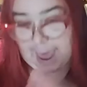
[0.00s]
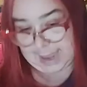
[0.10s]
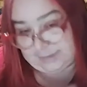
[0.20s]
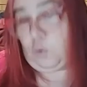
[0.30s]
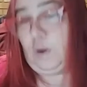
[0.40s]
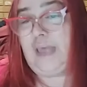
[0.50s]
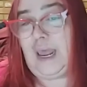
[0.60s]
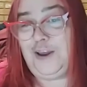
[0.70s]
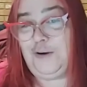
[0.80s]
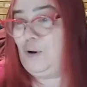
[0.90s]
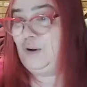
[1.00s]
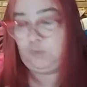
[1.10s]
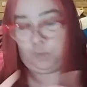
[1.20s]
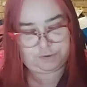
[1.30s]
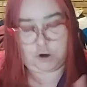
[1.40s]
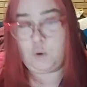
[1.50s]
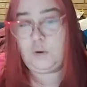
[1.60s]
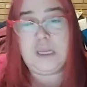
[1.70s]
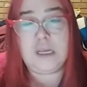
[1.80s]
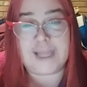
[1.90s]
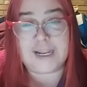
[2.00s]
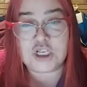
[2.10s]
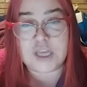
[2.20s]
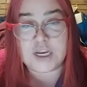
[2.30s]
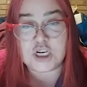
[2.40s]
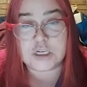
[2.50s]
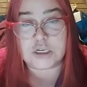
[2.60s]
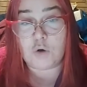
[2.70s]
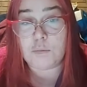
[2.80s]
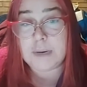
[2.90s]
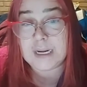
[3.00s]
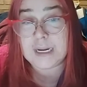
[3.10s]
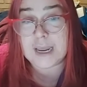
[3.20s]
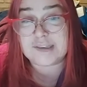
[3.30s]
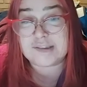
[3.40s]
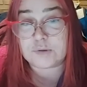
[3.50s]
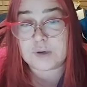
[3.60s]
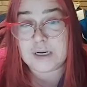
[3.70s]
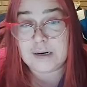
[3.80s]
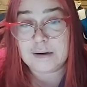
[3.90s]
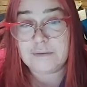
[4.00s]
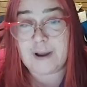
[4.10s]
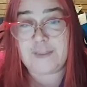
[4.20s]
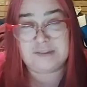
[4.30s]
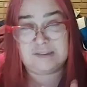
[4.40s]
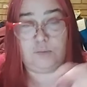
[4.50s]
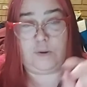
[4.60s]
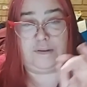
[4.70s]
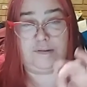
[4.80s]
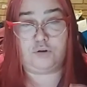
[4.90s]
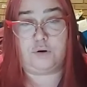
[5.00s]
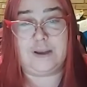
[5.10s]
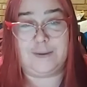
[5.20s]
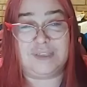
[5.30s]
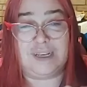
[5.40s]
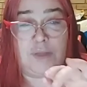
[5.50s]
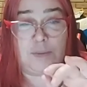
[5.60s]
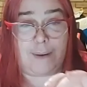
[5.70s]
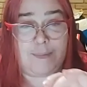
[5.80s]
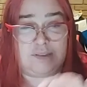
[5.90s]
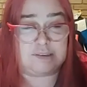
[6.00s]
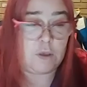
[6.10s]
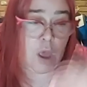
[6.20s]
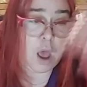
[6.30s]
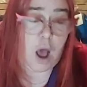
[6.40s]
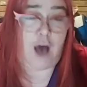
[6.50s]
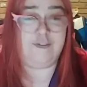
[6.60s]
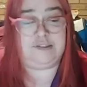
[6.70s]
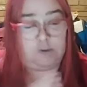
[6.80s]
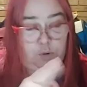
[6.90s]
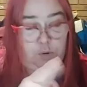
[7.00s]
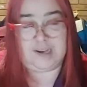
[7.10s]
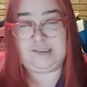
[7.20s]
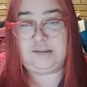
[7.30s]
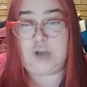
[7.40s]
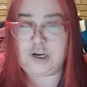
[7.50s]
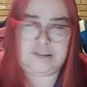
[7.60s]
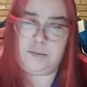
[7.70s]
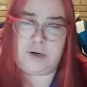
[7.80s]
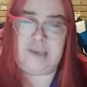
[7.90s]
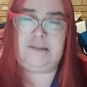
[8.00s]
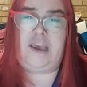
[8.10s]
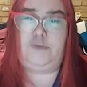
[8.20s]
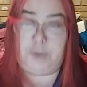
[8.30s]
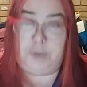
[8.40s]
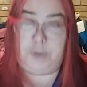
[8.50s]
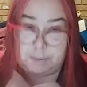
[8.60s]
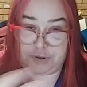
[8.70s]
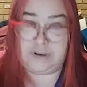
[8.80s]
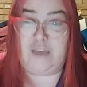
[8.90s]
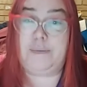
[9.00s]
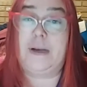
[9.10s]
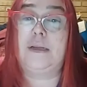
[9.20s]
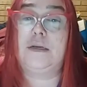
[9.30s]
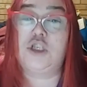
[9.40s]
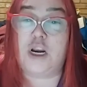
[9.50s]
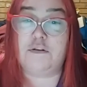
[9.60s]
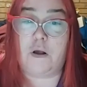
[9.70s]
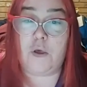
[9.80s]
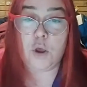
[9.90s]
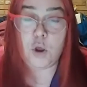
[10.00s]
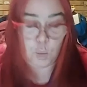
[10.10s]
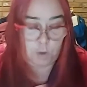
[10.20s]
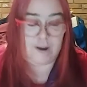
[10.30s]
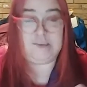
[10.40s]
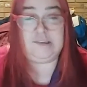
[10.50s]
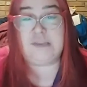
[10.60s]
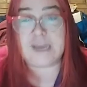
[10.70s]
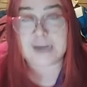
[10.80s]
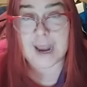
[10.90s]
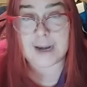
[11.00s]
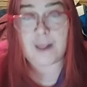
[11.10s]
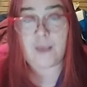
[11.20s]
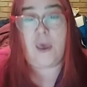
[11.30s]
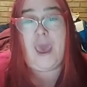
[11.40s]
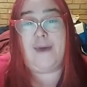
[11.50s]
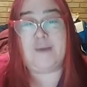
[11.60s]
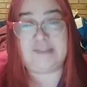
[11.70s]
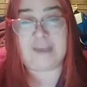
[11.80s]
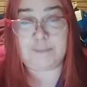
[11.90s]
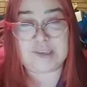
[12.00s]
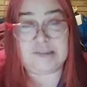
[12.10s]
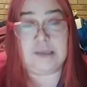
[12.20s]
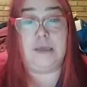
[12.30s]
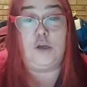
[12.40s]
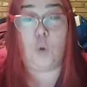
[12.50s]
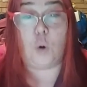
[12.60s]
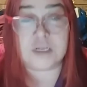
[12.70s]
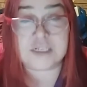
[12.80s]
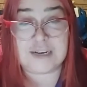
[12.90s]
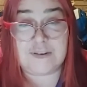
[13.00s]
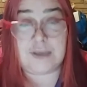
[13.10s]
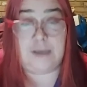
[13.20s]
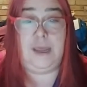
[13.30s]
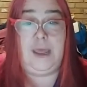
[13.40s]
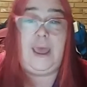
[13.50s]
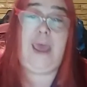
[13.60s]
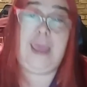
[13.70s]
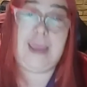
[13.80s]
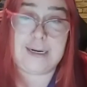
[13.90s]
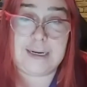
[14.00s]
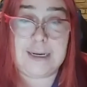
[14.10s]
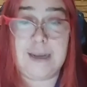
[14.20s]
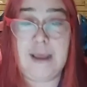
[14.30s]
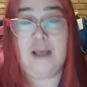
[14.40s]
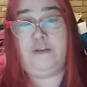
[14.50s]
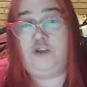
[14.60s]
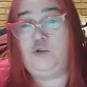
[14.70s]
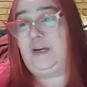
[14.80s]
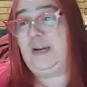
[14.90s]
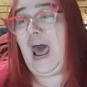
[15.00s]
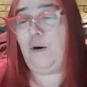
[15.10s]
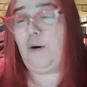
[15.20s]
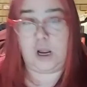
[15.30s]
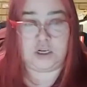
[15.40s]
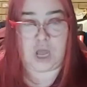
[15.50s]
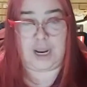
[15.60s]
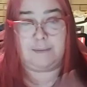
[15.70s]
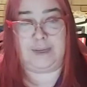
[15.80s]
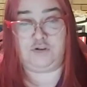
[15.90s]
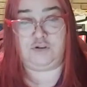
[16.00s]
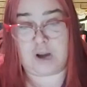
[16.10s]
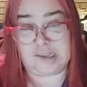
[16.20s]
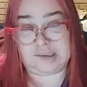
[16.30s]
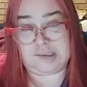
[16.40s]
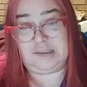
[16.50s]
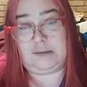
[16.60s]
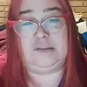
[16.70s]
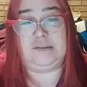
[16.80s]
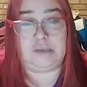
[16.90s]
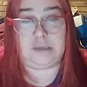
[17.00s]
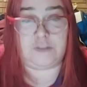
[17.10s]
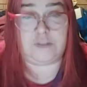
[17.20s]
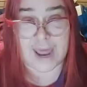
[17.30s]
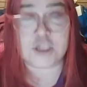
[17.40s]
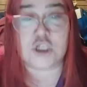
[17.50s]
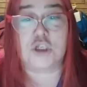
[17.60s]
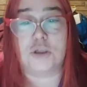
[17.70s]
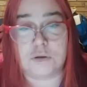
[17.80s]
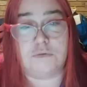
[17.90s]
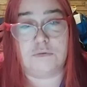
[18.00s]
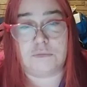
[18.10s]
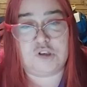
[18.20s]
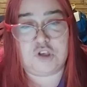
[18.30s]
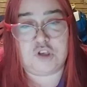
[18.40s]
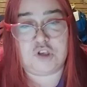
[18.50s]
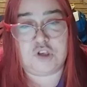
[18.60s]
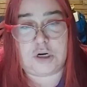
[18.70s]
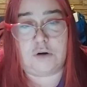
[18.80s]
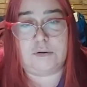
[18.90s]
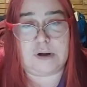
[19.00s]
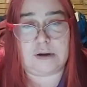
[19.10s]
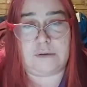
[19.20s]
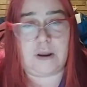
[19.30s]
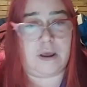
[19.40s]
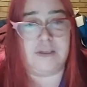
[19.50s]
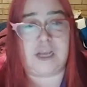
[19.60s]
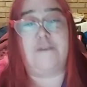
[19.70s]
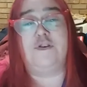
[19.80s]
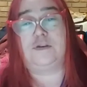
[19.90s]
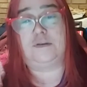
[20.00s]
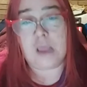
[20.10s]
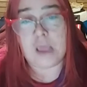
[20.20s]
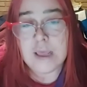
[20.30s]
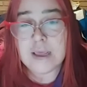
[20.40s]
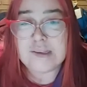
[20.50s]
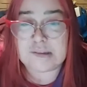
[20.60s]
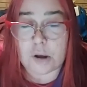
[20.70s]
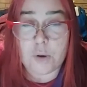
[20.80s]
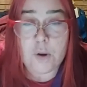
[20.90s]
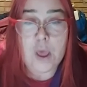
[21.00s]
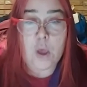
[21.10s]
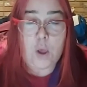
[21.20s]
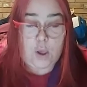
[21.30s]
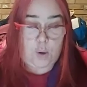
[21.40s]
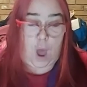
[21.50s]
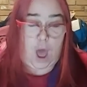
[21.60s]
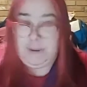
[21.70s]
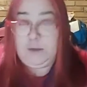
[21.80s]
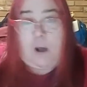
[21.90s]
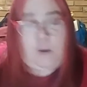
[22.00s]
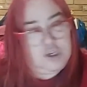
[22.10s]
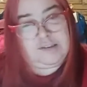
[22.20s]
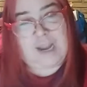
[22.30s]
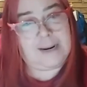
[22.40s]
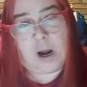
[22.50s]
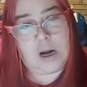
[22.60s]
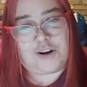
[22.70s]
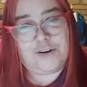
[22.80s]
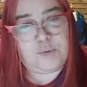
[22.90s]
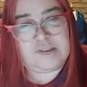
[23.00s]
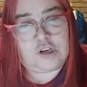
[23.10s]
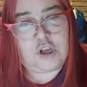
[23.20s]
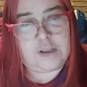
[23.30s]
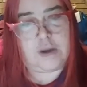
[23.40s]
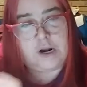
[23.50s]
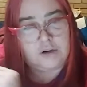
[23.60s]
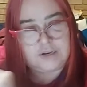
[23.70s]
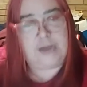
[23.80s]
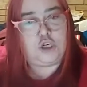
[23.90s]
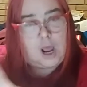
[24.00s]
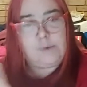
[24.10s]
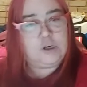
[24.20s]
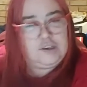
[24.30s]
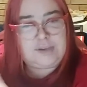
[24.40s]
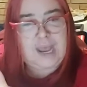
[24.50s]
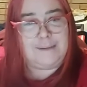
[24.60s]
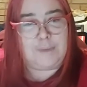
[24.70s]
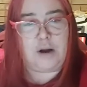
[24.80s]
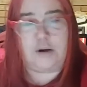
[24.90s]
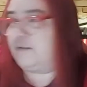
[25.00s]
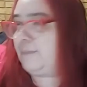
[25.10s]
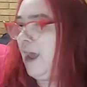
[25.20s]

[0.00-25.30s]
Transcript: as 28 year olds with no legal education and no media history. Right, this is where the story comes in about the publicist. All of a sudden, we're on not just about his case, but about the death penalty in general. We're on CNN, MSNBC, Court TV, a&E. They're doing an hour-long documentary on us CBC here, the national, you know, uh, television. So uh, meanwhile, we're just telemarketers. We're still in our day job. We're just telemarketers. My